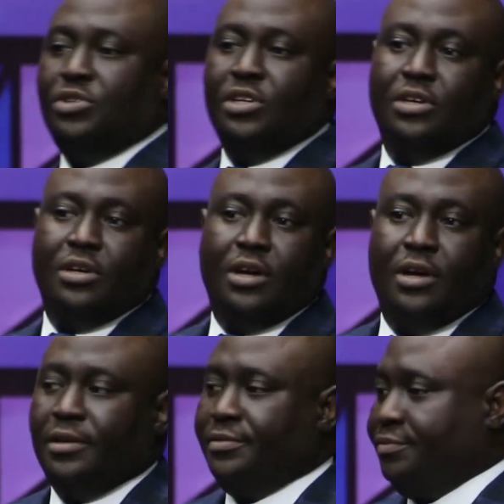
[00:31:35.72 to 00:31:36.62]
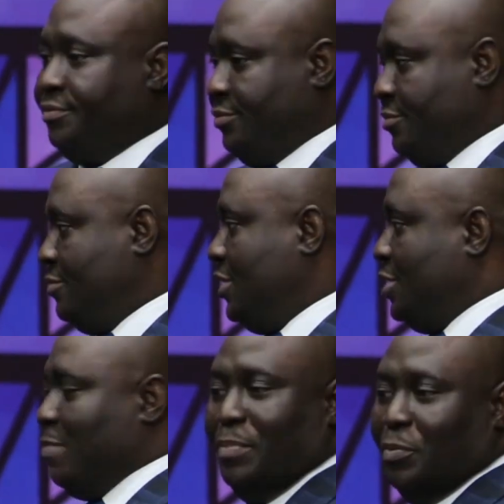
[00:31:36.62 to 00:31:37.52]
you see, uh,
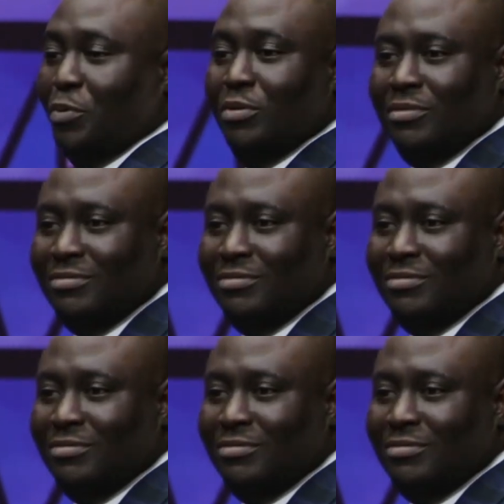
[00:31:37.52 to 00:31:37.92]
it's my people.